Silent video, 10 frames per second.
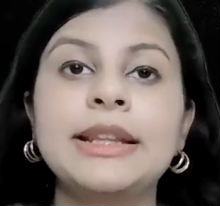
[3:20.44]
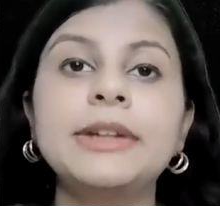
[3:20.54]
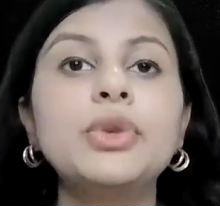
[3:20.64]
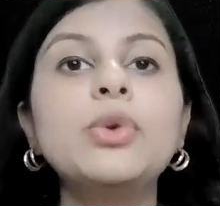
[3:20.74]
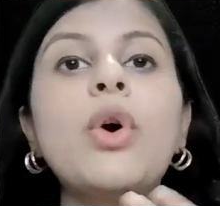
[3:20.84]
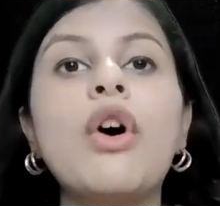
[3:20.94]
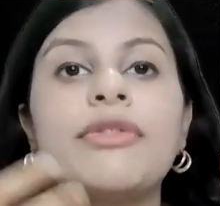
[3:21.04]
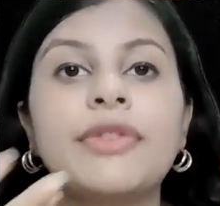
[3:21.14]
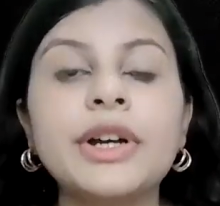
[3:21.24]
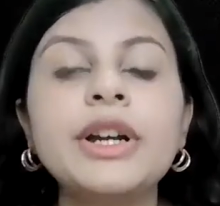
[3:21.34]
they do
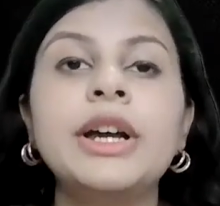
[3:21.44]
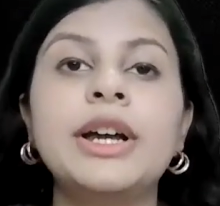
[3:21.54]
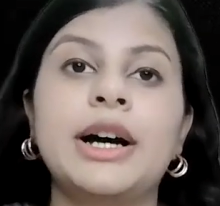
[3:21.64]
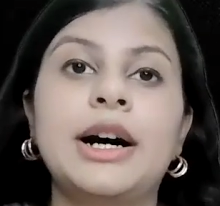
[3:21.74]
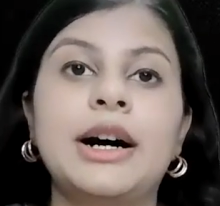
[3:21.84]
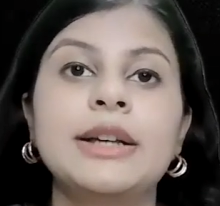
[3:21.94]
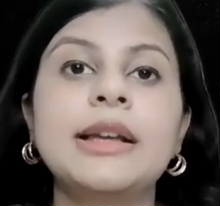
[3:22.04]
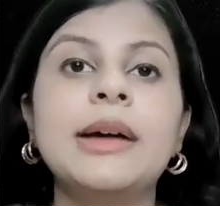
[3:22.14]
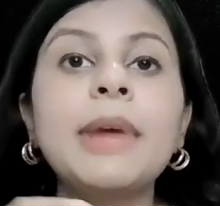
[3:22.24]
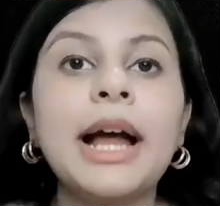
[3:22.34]
offer
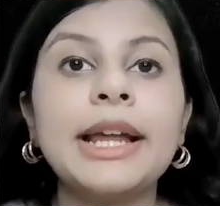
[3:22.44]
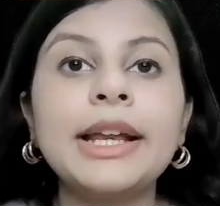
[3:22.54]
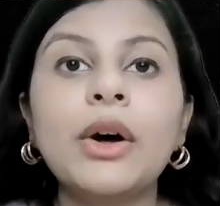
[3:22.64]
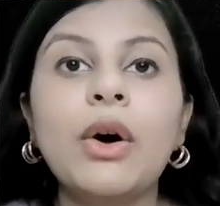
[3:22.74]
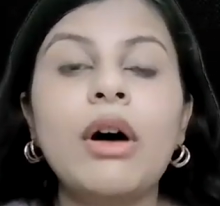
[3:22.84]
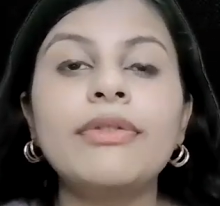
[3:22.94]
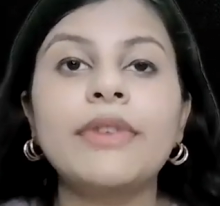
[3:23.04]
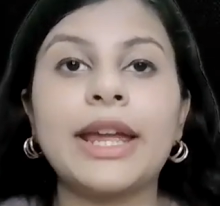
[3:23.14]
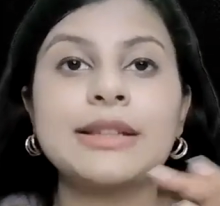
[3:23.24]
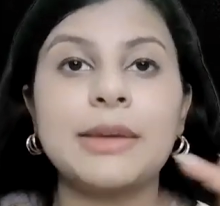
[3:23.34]
some kind of
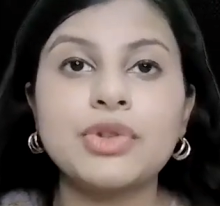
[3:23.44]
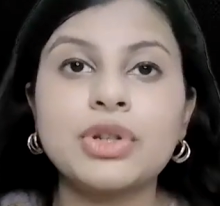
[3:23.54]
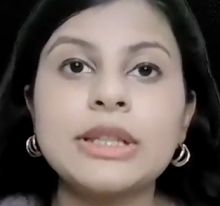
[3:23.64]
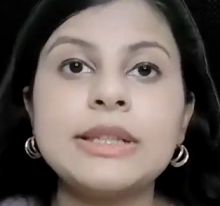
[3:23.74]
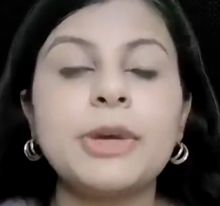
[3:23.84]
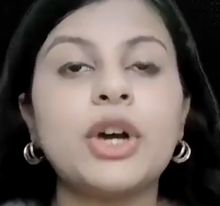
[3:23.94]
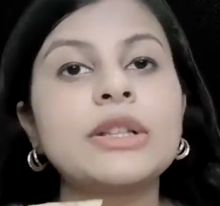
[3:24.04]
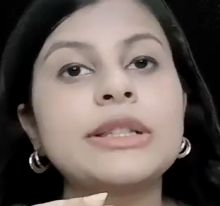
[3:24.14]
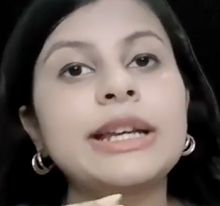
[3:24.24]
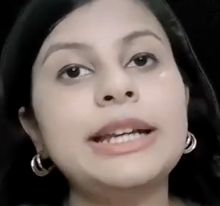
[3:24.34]
exemptions
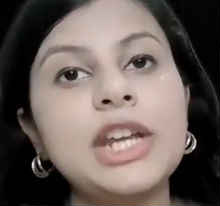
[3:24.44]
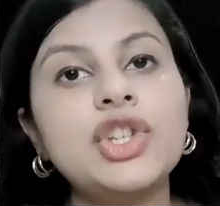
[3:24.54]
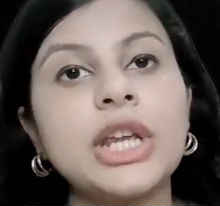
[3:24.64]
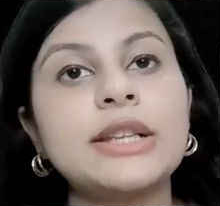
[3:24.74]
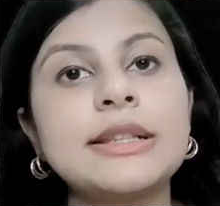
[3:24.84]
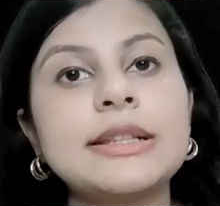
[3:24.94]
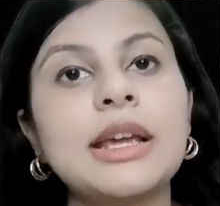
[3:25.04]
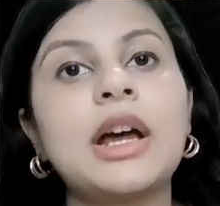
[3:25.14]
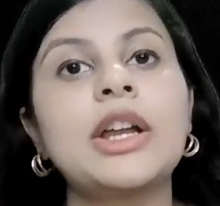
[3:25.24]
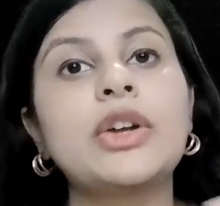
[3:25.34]
because they teach
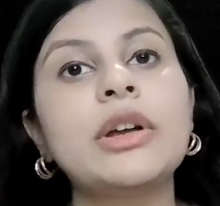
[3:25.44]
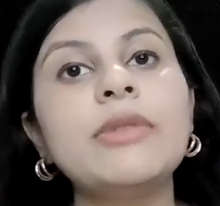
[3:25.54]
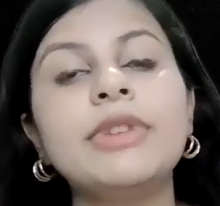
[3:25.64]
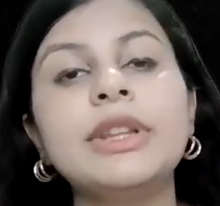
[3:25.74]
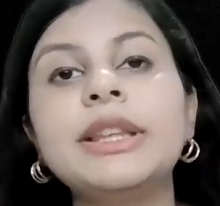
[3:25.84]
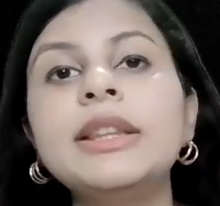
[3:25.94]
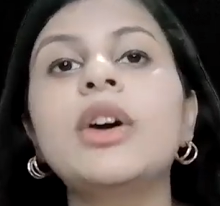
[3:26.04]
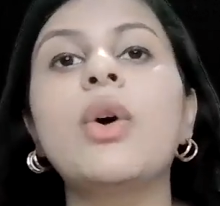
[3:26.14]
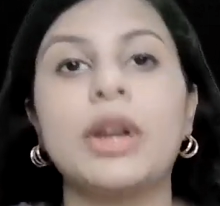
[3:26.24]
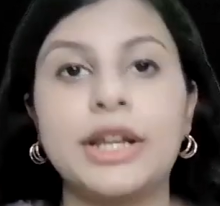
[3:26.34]
ACCA curriculum within
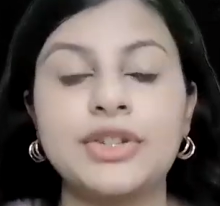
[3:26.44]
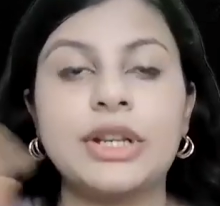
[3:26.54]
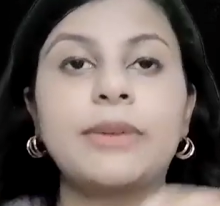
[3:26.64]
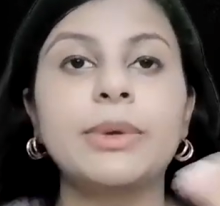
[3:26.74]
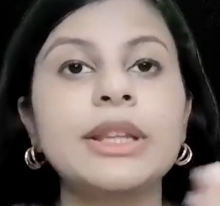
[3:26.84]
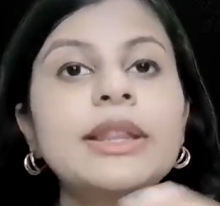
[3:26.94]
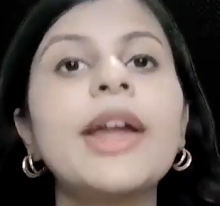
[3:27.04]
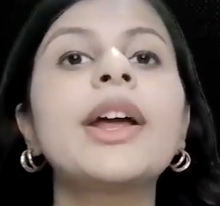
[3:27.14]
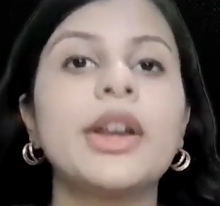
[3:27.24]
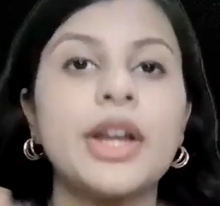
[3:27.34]
the college, like within
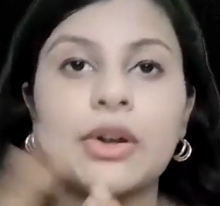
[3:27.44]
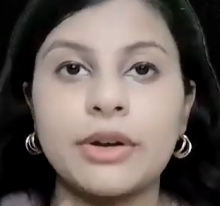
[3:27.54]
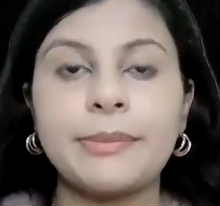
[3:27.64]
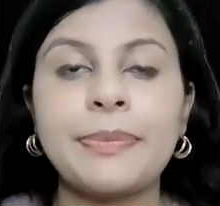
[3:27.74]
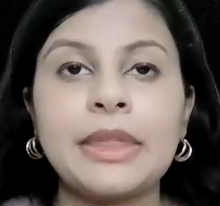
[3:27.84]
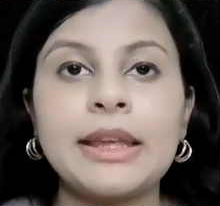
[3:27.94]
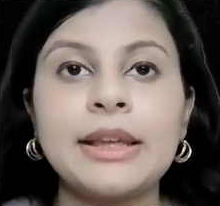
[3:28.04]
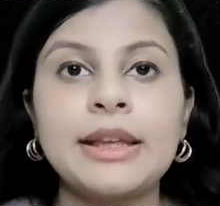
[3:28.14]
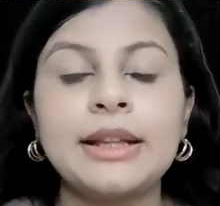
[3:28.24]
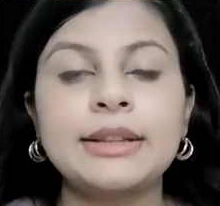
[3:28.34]
their curriculum.
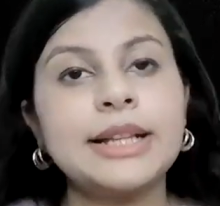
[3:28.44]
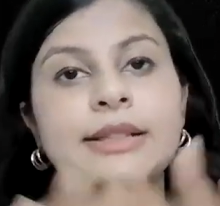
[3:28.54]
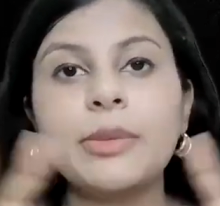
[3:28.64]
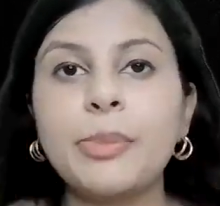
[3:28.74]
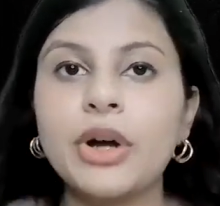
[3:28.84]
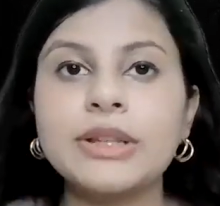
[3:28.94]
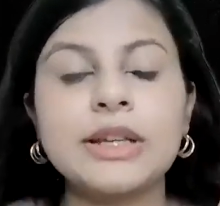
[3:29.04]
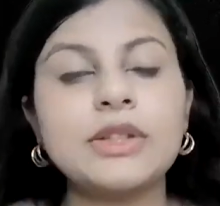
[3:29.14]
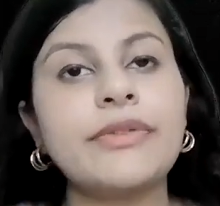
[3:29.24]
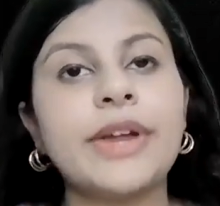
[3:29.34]
That's the
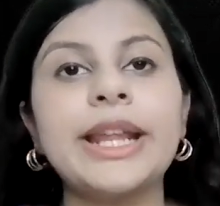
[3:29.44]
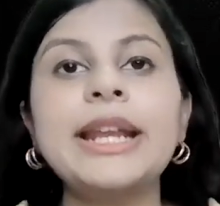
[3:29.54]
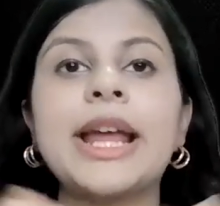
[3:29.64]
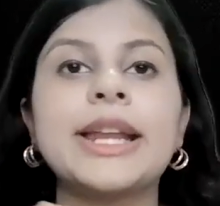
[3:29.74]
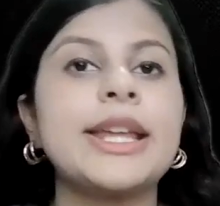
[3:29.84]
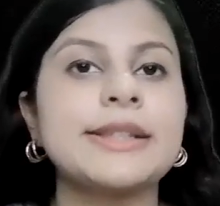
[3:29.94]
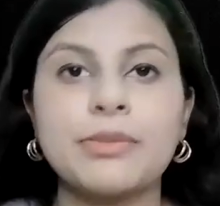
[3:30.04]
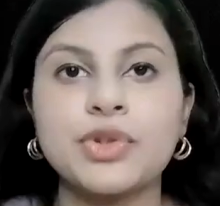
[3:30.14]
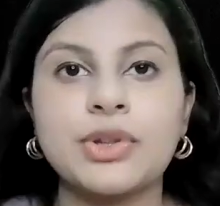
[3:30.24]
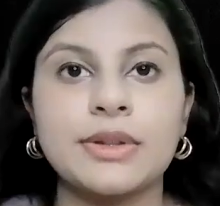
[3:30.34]
process of getting 9
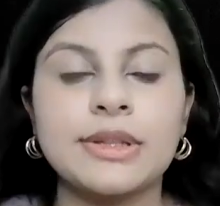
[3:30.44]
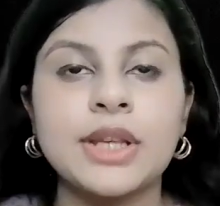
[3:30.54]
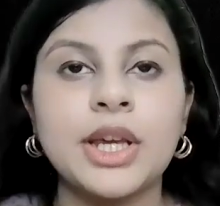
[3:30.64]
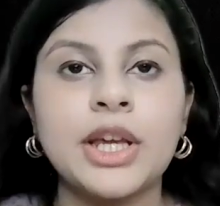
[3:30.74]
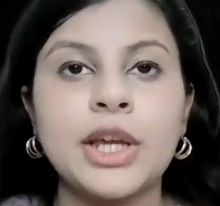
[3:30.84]
exemptions.